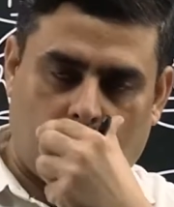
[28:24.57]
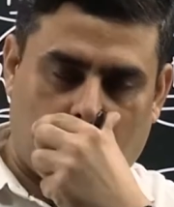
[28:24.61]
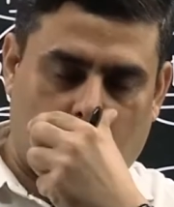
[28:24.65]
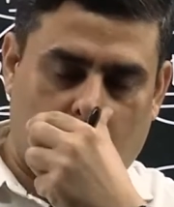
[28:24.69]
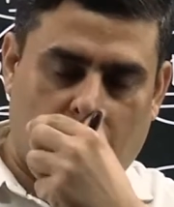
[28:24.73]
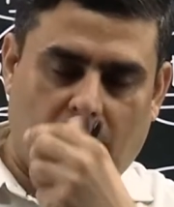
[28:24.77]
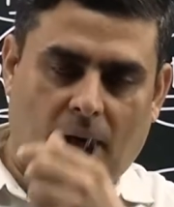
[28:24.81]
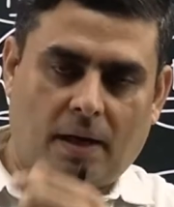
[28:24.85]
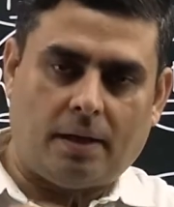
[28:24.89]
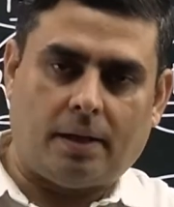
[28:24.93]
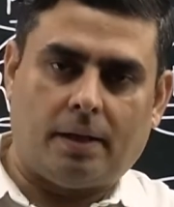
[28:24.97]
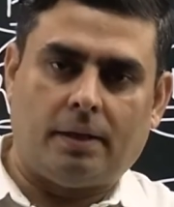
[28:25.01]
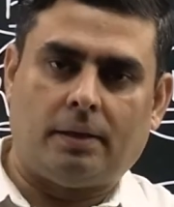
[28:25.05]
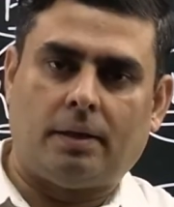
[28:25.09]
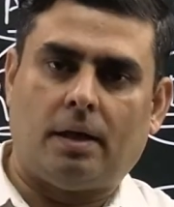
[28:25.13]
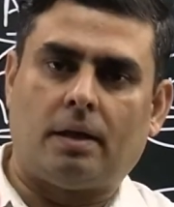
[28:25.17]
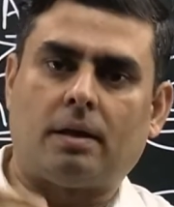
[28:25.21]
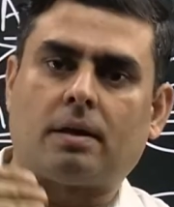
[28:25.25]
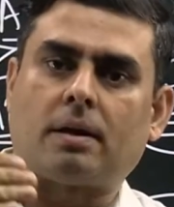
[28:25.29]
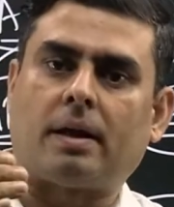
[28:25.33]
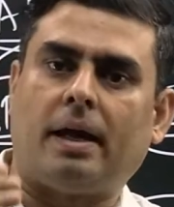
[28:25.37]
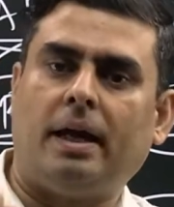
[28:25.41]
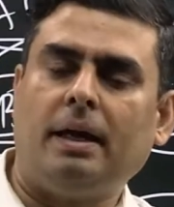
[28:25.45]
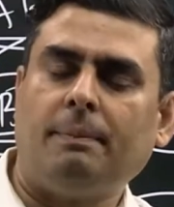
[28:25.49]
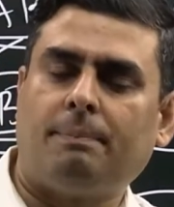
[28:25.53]
but in the
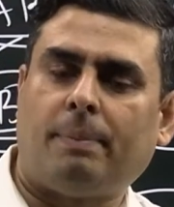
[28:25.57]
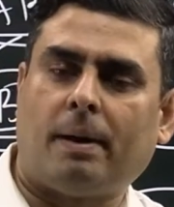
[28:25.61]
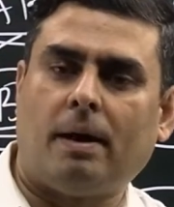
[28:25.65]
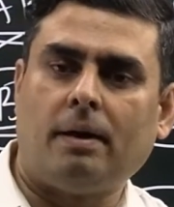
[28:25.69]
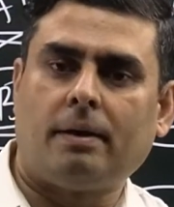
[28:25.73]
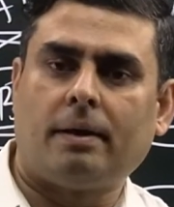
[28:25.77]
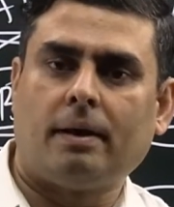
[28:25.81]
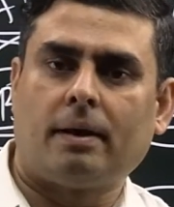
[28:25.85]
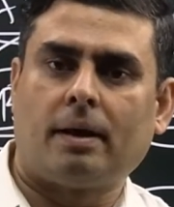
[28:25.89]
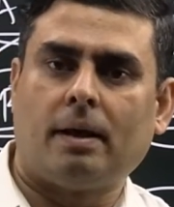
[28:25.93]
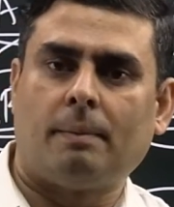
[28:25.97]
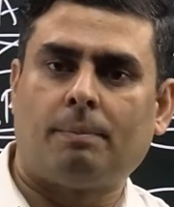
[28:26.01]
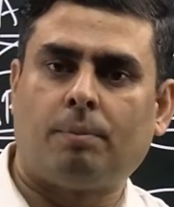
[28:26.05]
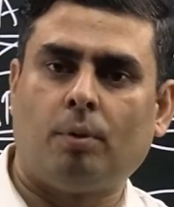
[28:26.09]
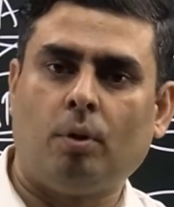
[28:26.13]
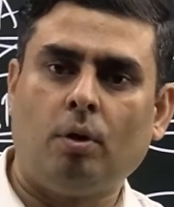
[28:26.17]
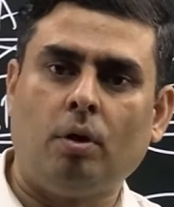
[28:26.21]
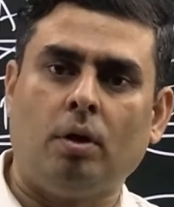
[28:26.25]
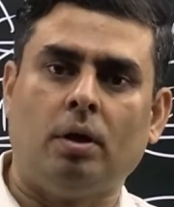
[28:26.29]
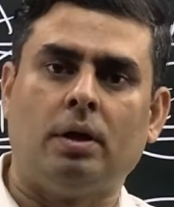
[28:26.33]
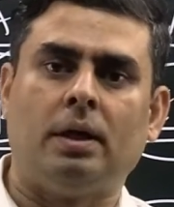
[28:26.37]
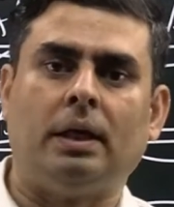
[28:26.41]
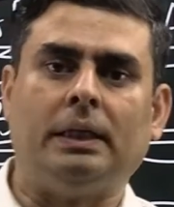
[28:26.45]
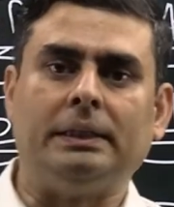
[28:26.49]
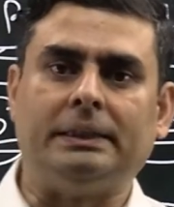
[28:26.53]
tri-party
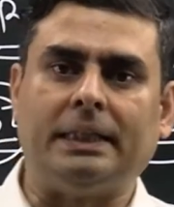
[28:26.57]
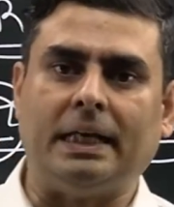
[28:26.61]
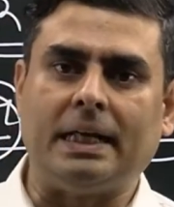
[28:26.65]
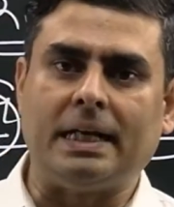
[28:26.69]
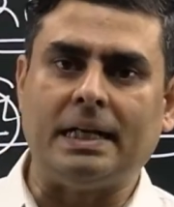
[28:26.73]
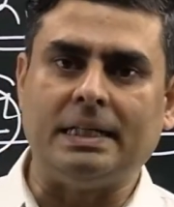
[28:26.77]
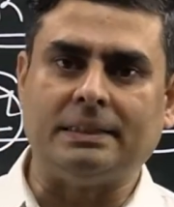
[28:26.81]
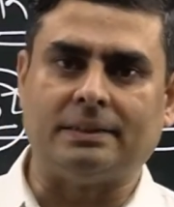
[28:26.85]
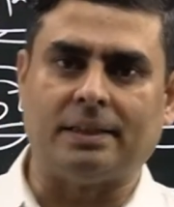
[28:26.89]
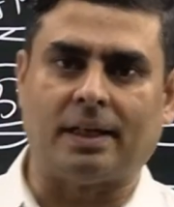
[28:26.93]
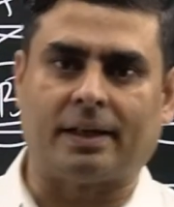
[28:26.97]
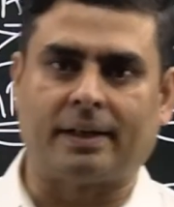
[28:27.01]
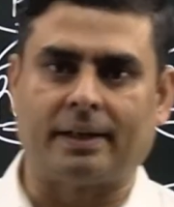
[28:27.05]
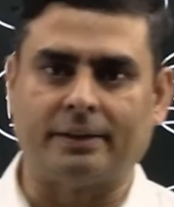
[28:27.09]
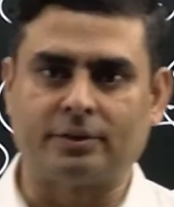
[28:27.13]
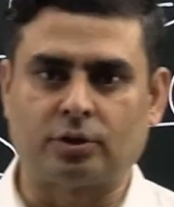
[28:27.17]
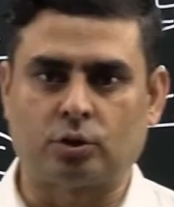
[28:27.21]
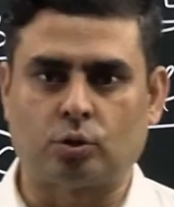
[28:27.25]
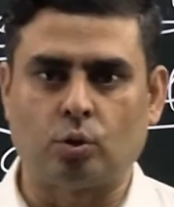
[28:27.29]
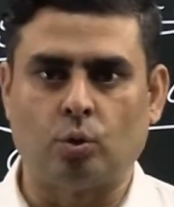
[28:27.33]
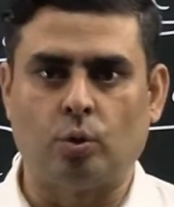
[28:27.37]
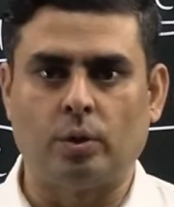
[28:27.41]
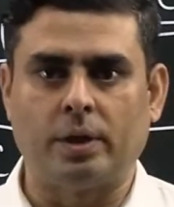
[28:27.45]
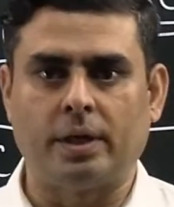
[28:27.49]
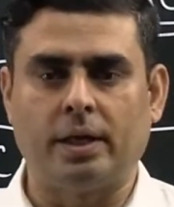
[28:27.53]
repo, there is a
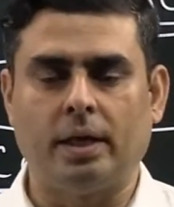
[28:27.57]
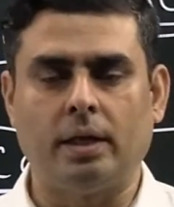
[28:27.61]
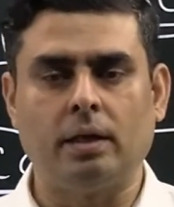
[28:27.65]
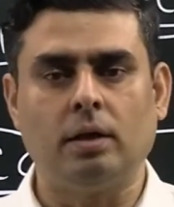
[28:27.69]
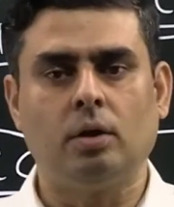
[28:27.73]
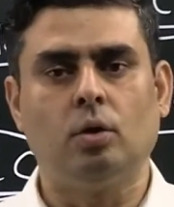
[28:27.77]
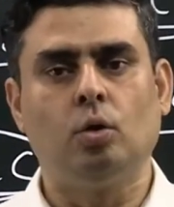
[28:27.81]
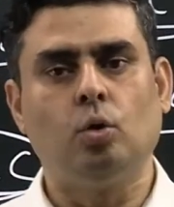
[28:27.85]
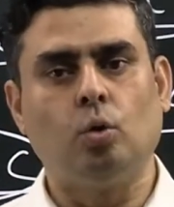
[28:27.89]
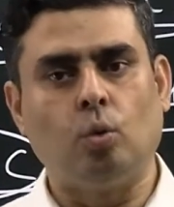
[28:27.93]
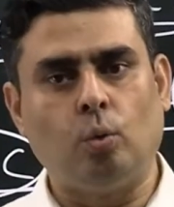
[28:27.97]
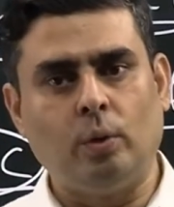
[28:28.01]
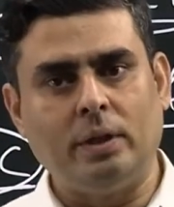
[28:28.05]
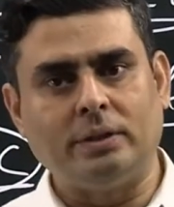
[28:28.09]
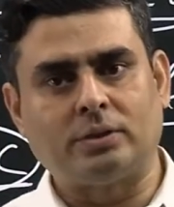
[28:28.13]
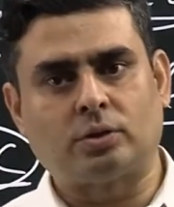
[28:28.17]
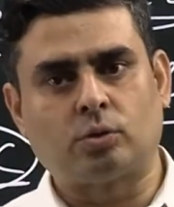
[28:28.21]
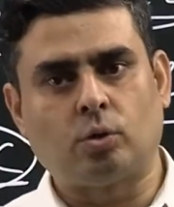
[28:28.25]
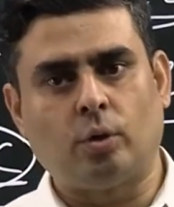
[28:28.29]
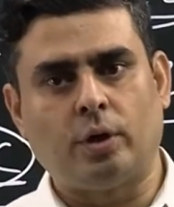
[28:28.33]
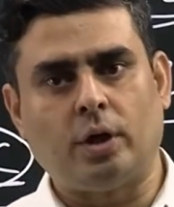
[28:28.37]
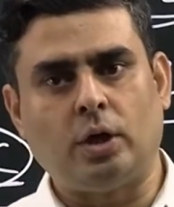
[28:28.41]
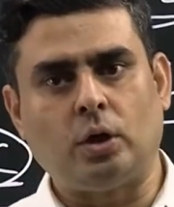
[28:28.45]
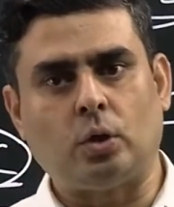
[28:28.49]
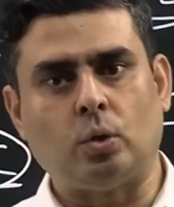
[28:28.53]
custodian who is
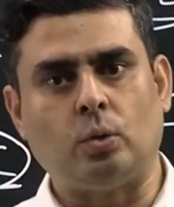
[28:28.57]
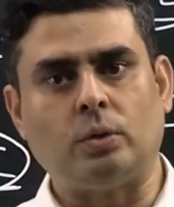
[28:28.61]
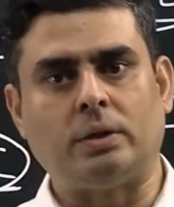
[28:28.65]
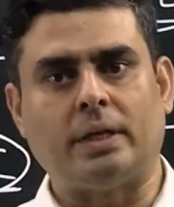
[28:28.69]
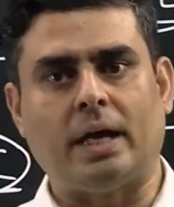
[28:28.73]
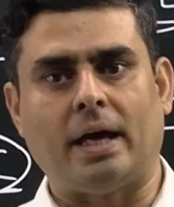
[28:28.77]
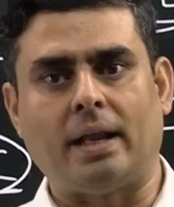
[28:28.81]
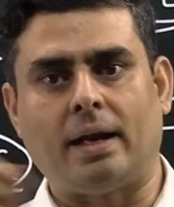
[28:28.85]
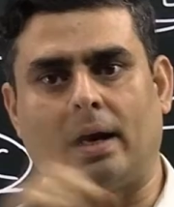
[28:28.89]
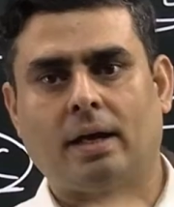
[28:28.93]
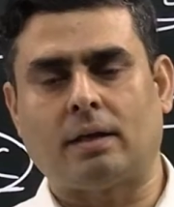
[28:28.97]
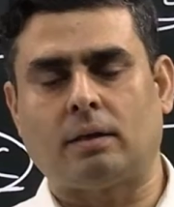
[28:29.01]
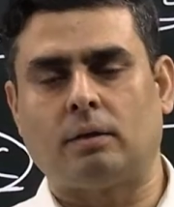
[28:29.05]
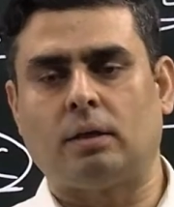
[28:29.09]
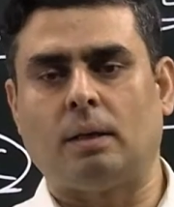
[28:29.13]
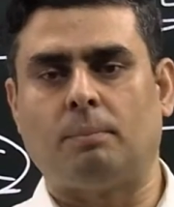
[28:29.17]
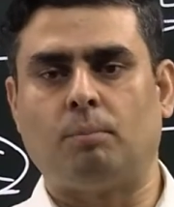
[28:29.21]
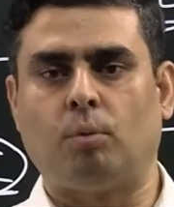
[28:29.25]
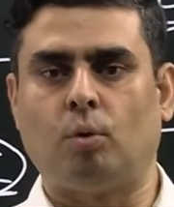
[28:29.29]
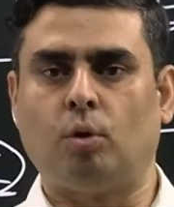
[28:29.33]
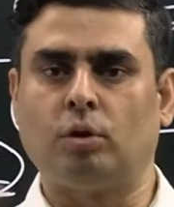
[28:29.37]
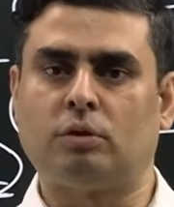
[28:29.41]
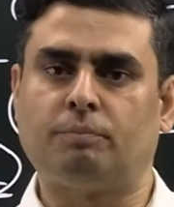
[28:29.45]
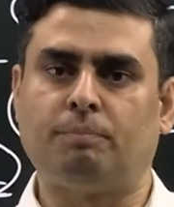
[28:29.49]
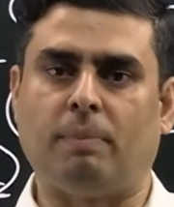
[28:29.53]
going to direct the
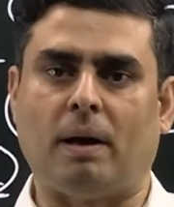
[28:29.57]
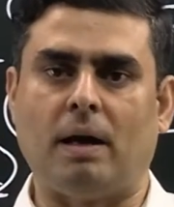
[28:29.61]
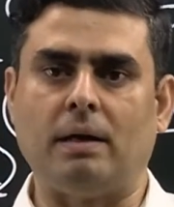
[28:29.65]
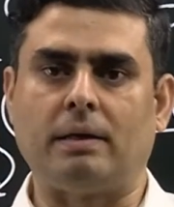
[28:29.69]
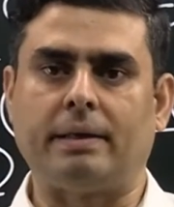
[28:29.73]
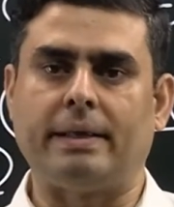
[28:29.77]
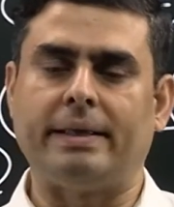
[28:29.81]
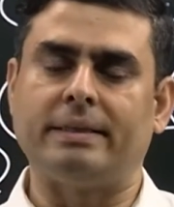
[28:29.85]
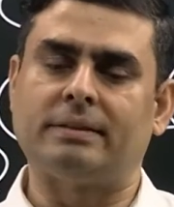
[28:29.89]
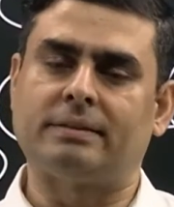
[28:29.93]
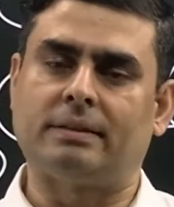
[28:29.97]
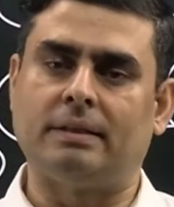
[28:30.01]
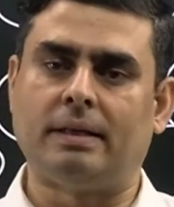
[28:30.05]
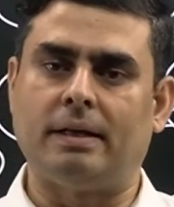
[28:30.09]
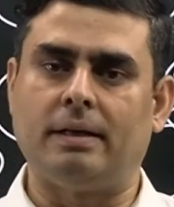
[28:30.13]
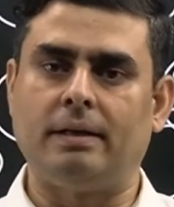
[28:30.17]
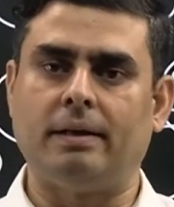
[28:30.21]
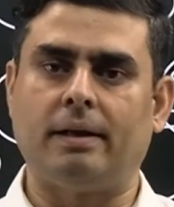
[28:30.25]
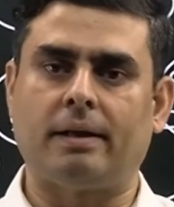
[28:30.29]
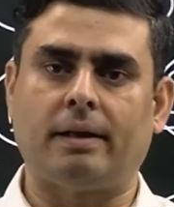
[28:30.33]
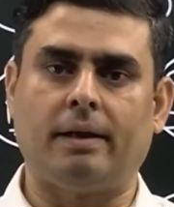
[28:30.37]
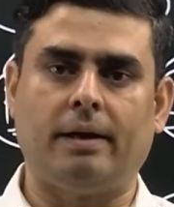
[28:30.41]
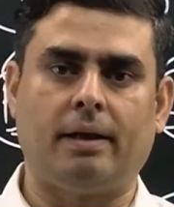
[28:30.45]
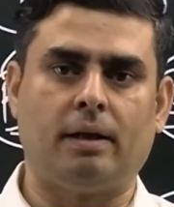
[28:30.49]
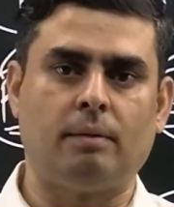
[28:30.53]
both parties,
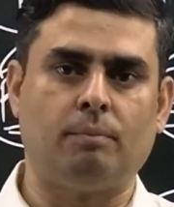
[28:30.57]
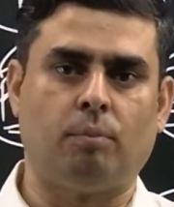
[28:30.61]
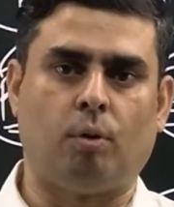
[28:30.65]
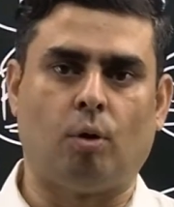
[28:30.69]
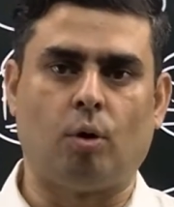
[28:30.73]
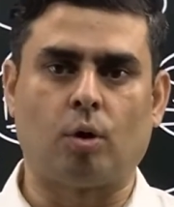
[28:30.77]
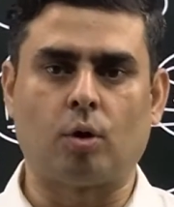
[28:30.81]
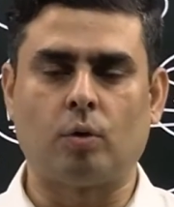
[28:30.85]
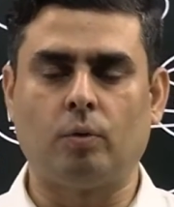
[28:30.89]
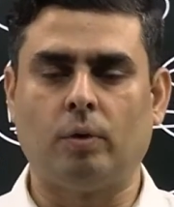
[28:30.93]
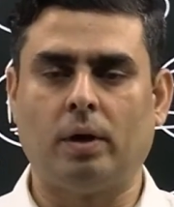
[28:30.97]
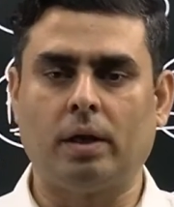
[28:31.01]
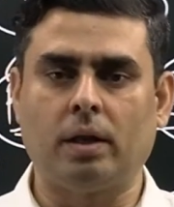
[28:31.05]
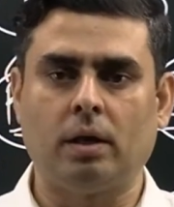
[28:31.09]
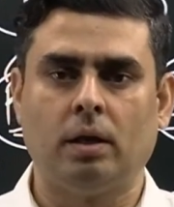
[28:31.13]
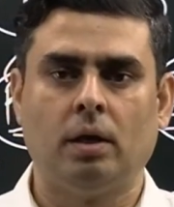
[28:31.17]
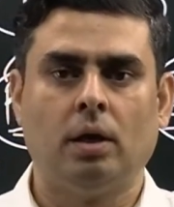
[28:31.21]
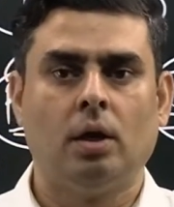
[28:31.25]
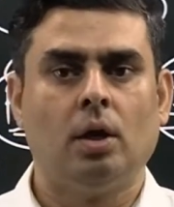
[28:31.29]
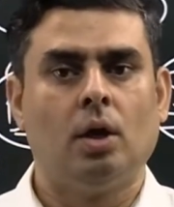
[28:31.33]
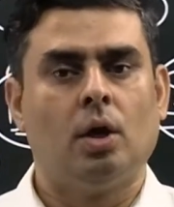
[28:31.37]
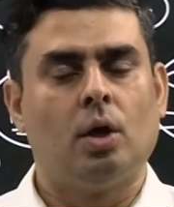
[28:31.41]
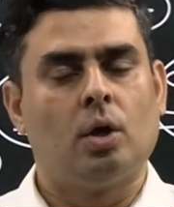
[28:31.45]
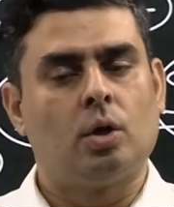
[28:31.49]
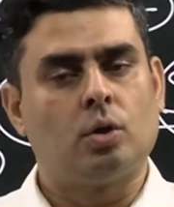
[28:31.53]
lender and borrower,
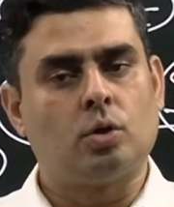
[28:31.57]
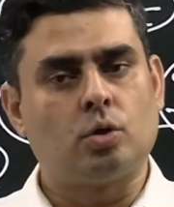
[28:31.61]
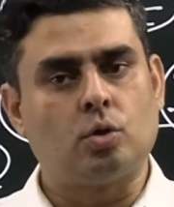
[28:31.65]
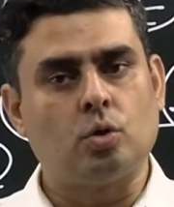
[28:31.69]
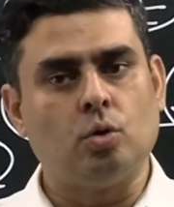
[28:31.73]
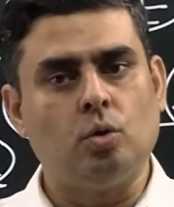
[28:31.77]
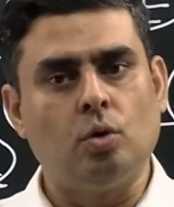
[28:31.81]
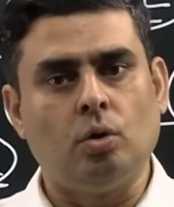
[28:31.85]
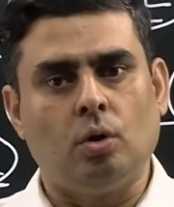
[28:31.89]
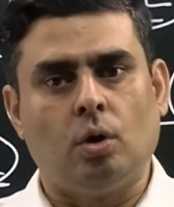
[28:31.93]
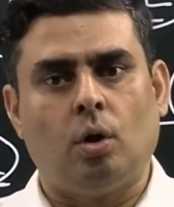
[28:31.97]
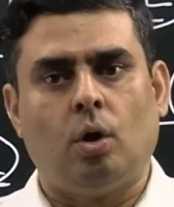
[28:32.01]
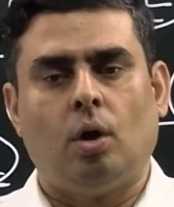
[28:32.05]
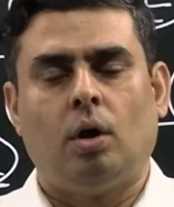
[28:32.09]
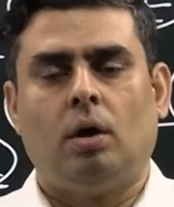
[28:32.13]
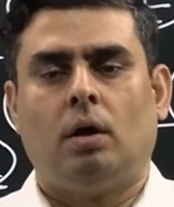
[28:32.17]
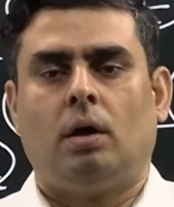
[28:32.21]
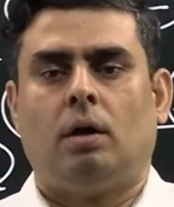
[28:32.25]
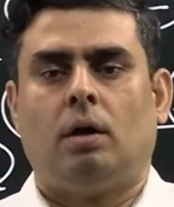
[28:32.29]
to